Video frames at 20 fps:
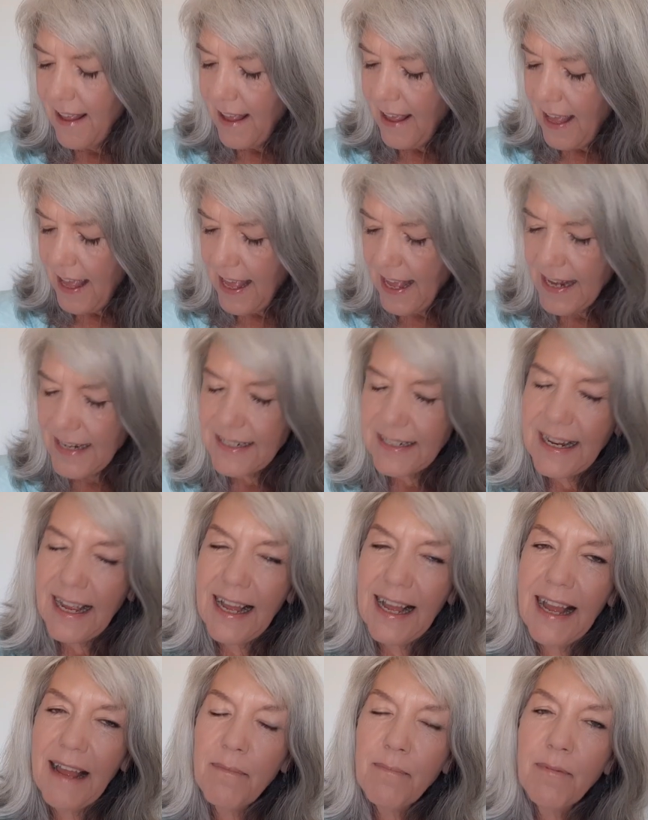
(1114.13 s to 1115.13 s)
And
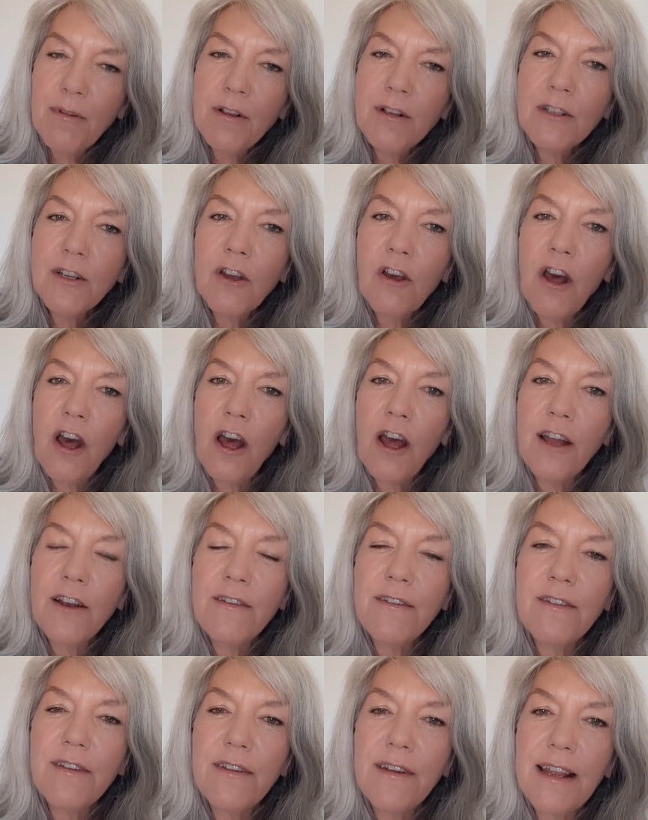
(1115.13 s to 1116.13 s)
I pulled a
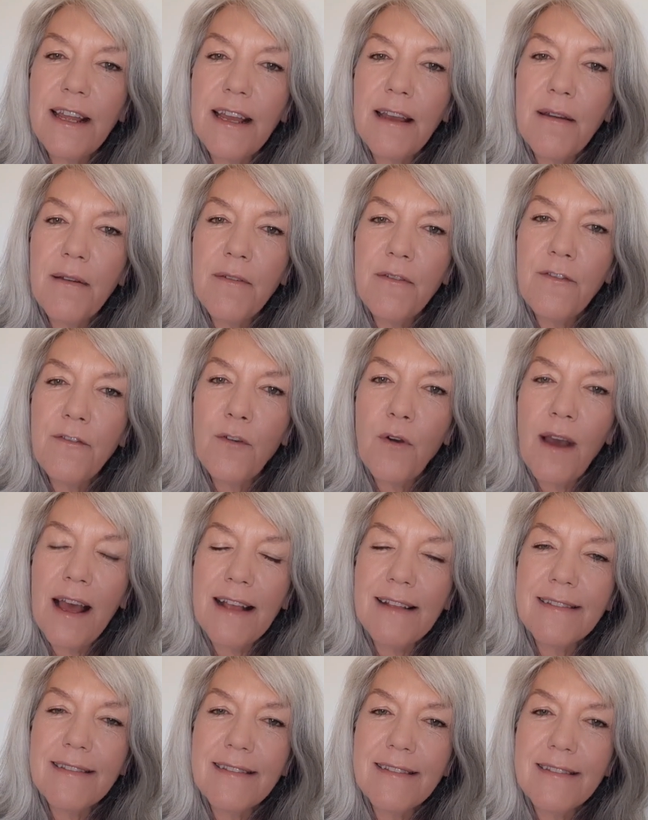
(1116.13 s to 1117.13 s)
card for
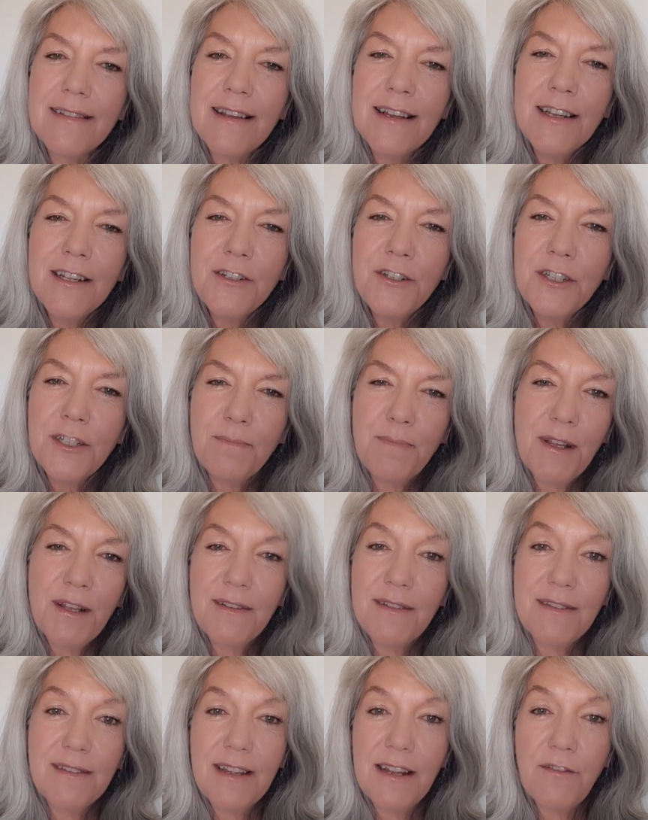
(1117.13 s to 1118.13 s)
us just
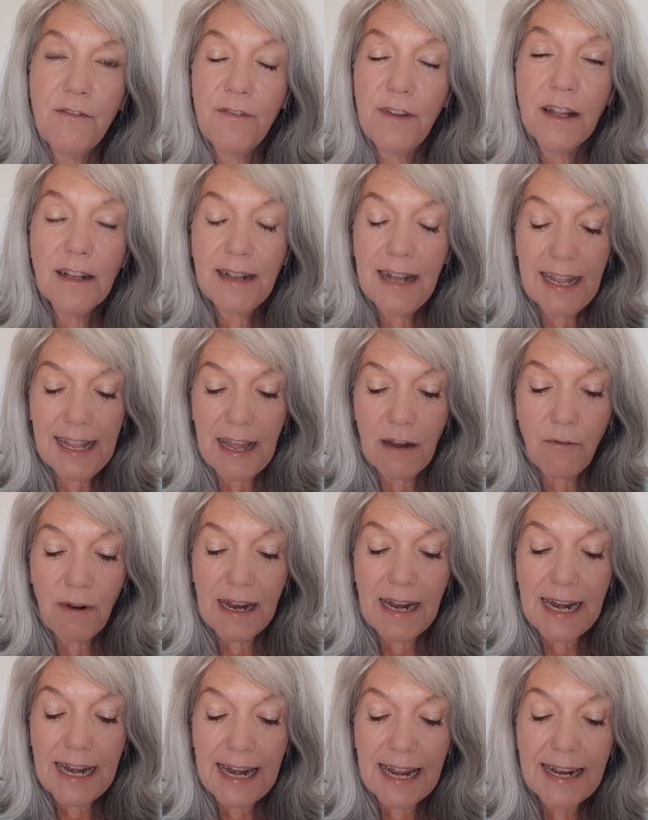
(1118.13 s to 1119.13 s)
because it felt like I
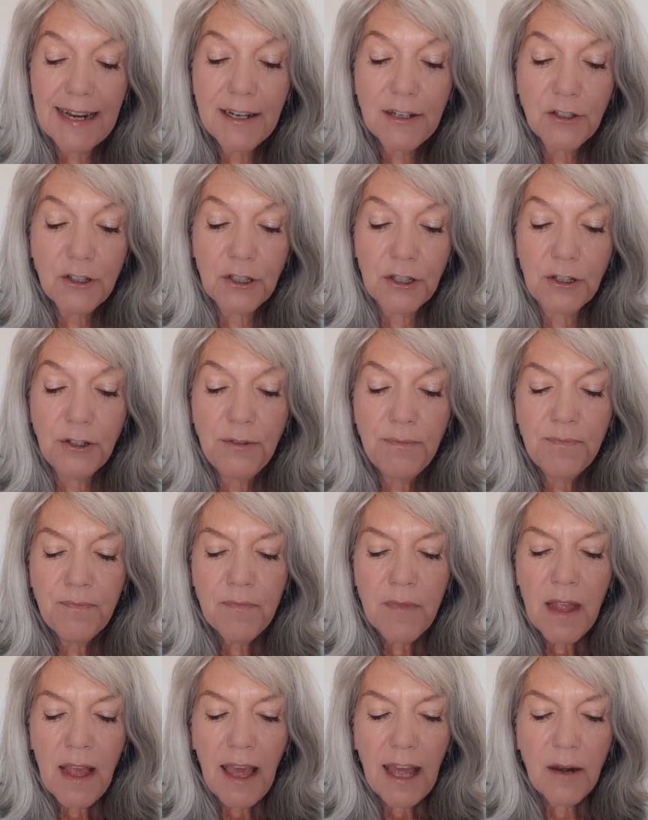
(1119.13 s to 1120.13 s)
really needed to.
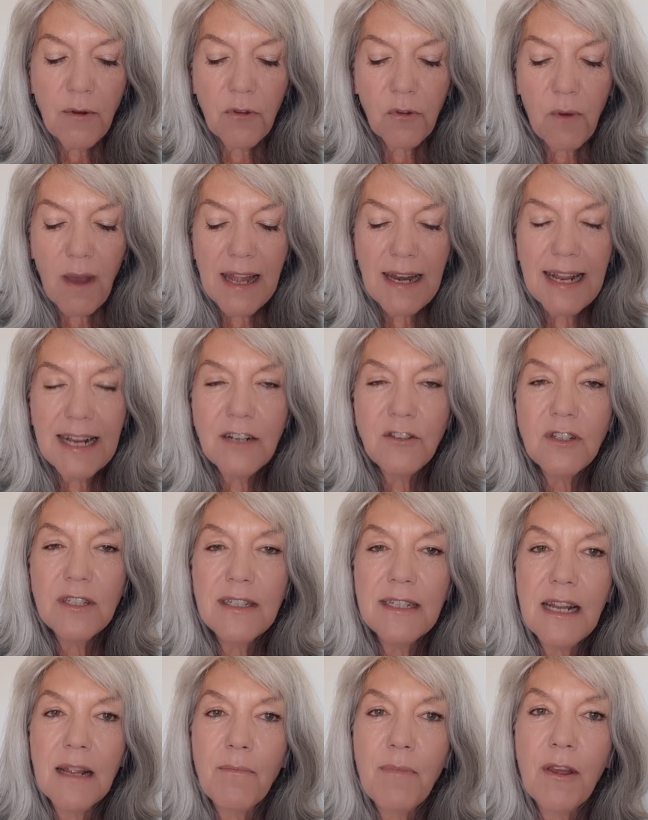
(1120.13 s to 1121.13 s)
And it was quite
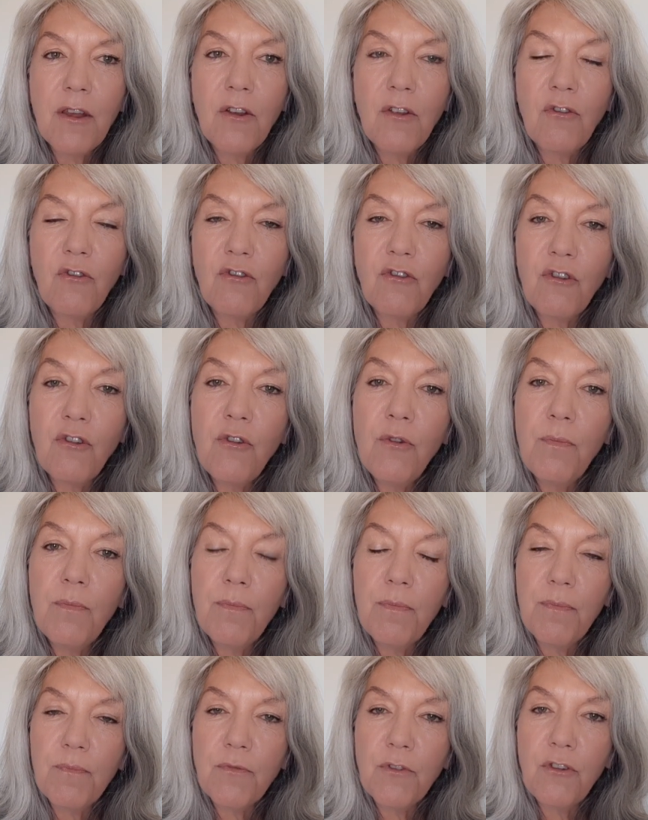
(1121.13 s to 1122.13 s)
interesting because
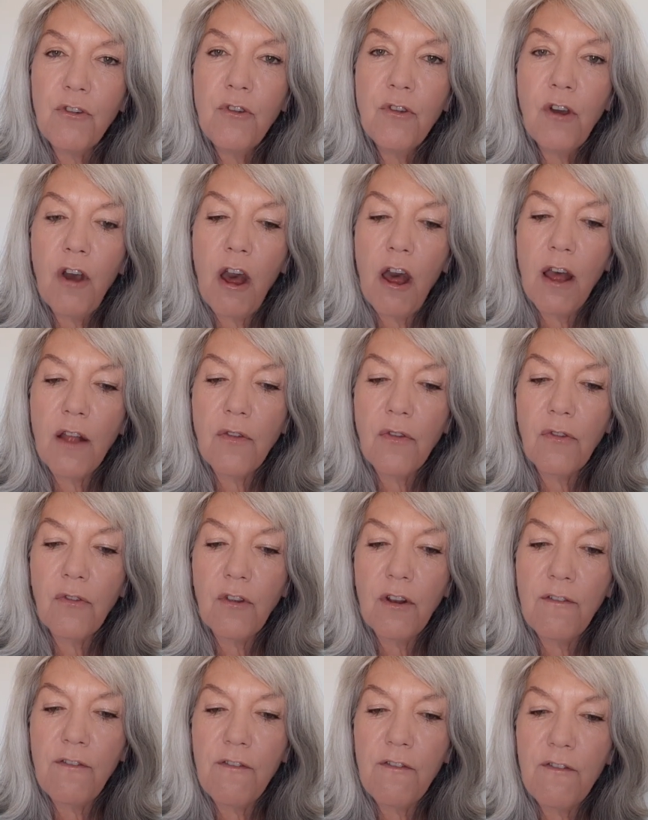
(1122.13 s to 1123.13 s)
two cards
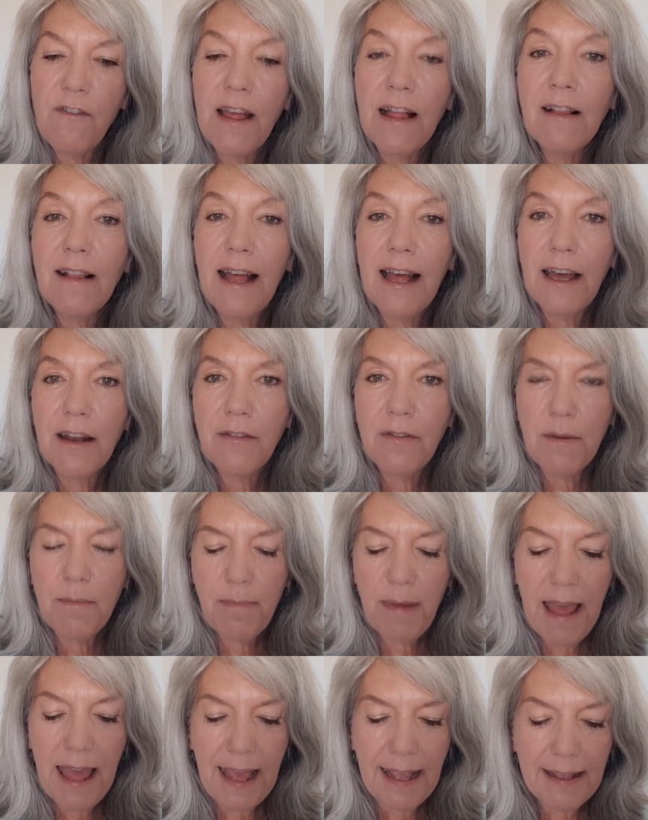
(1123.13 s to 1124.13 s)
sort of fell out of the
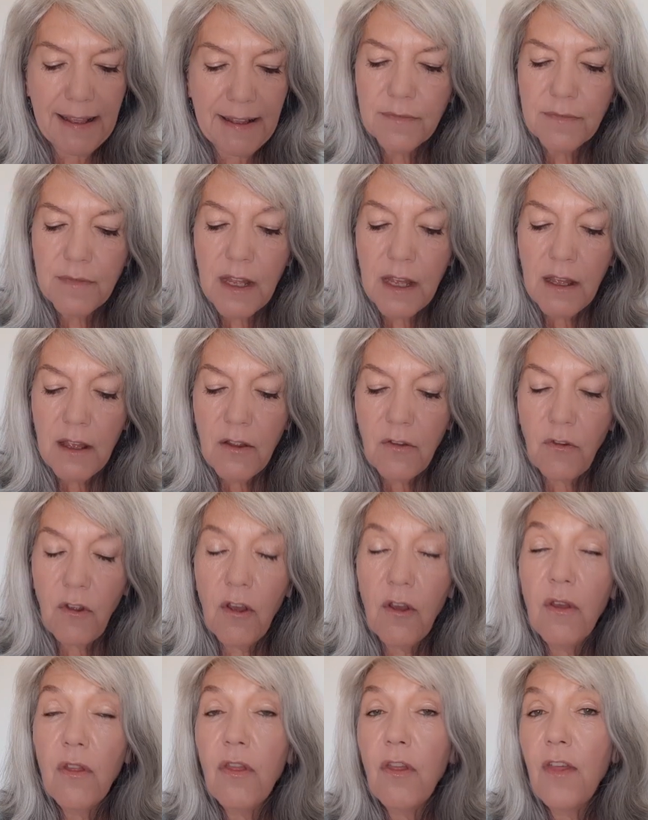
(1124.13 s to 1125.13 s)
pack.
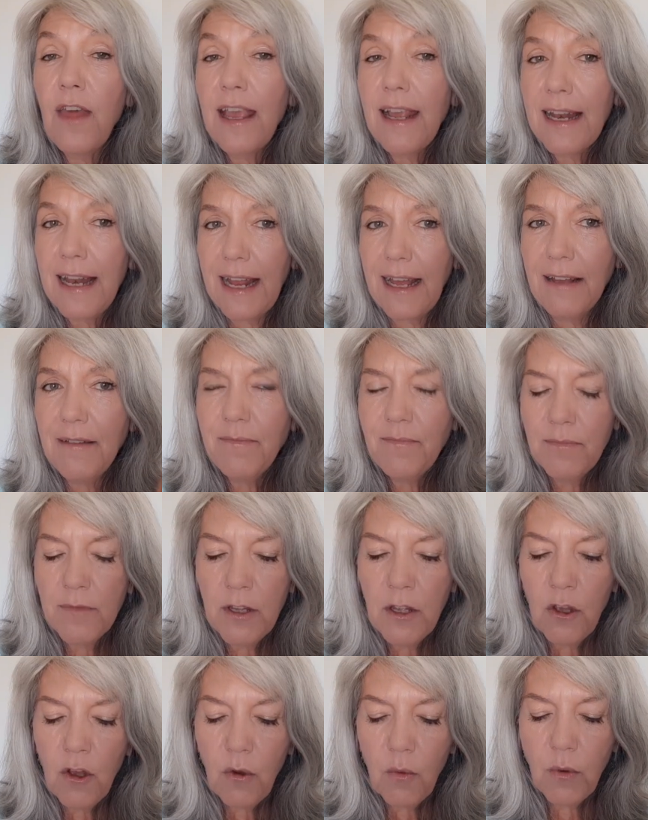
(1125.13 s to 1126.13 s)
So Thekla,
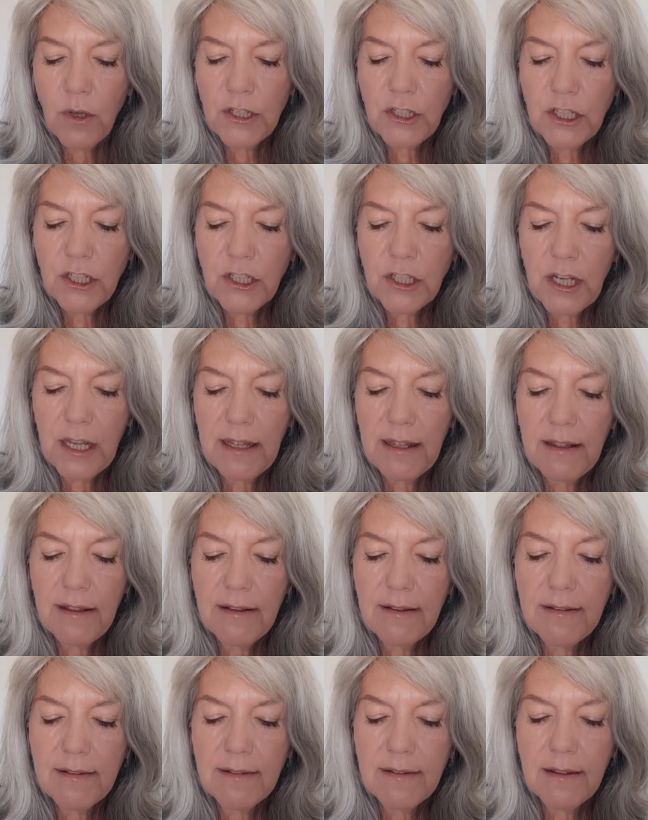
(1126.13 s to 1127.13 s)
which
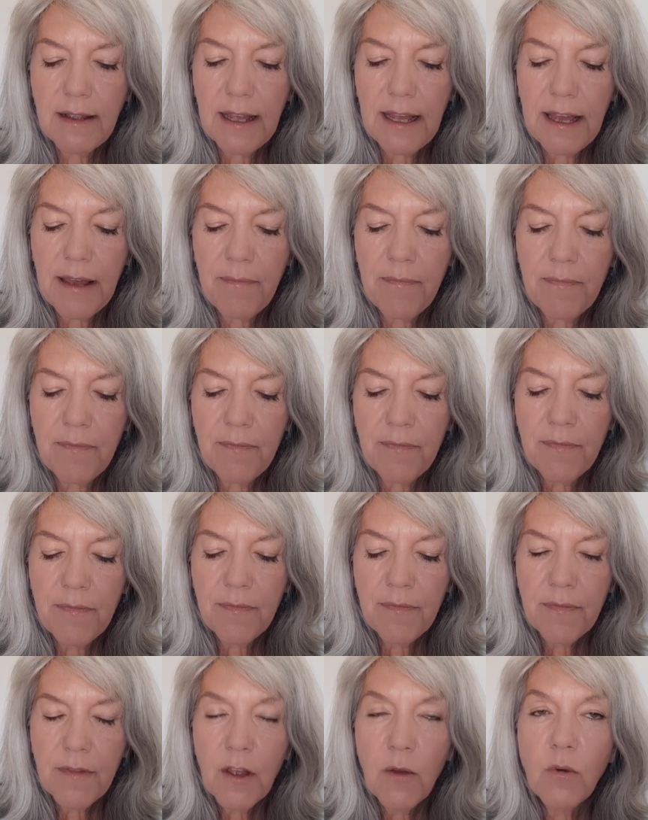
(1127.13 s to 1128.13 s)

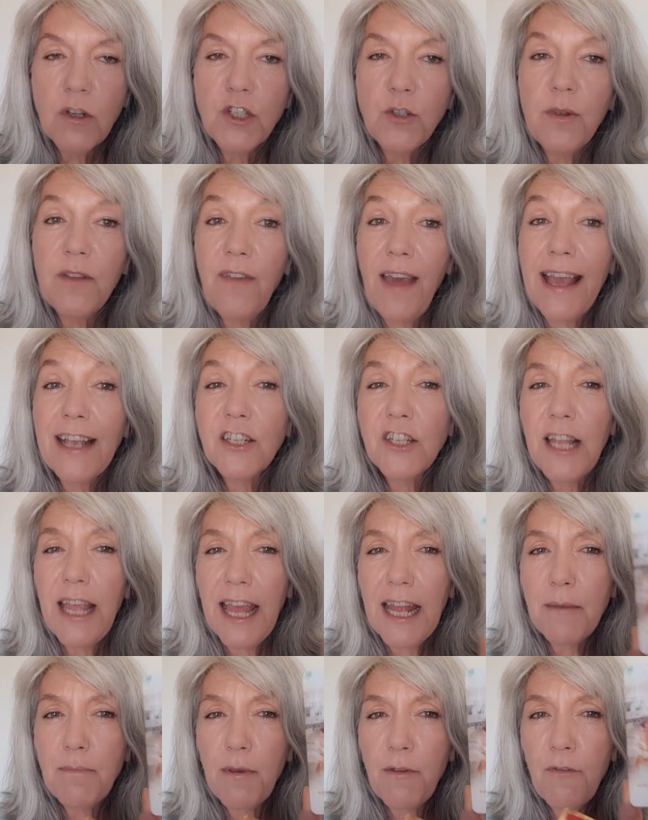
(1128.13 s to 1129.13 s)
we've actually
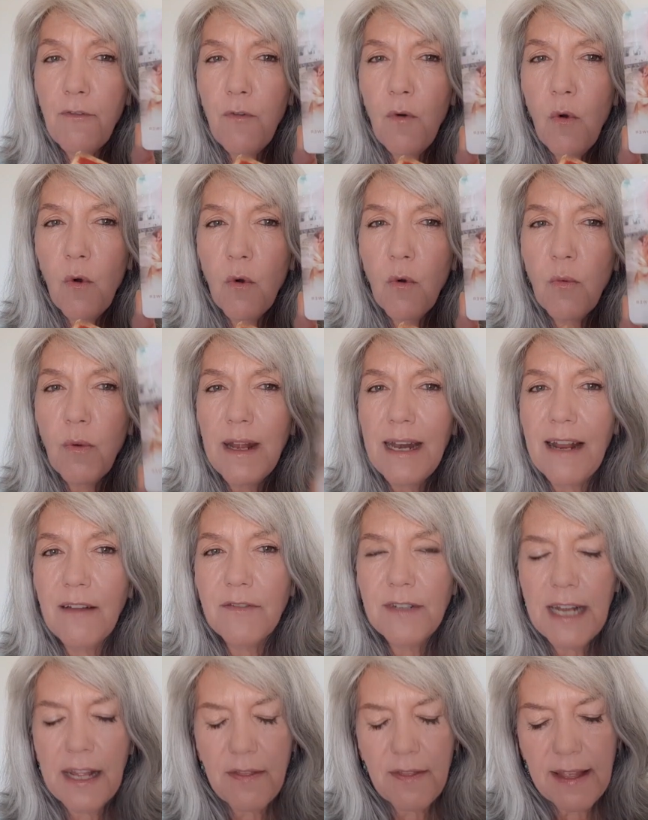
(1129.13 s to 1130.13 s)
had before when I've
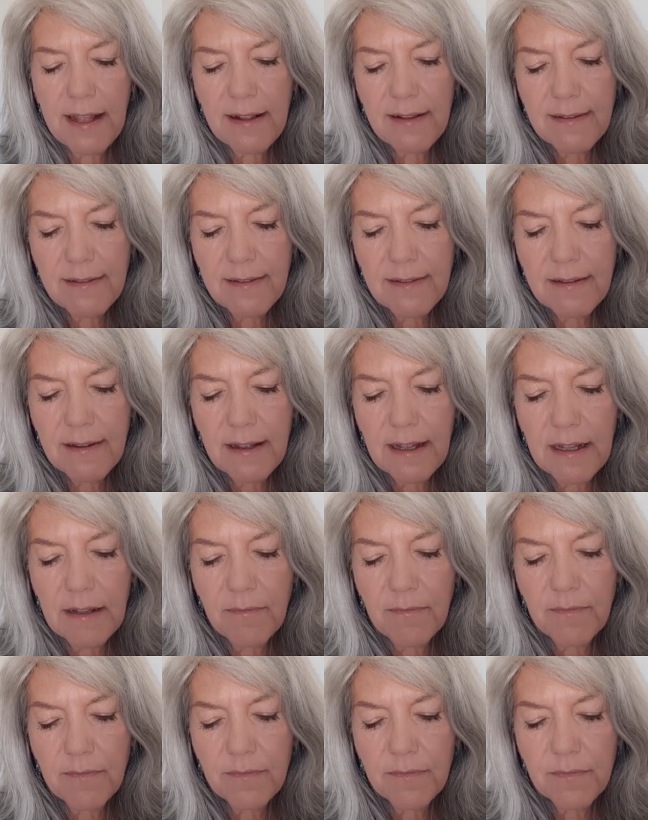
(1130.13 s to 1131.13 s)
done these
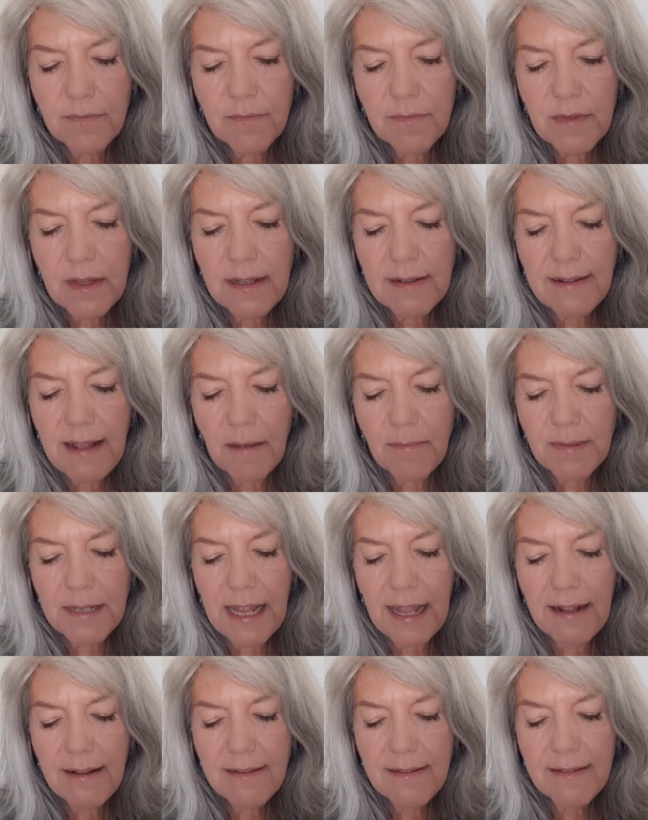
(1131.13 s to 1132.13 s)

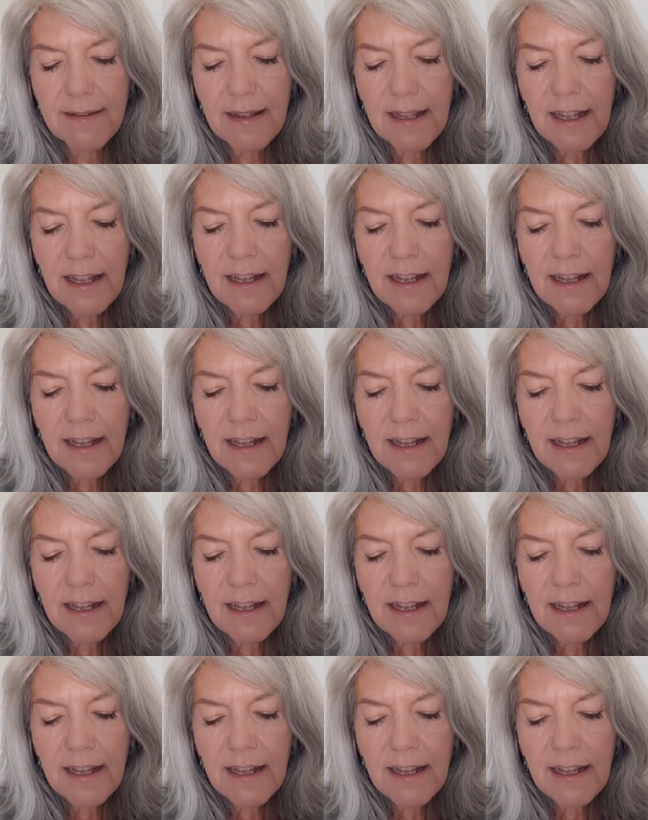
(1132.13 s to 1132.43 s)
updates.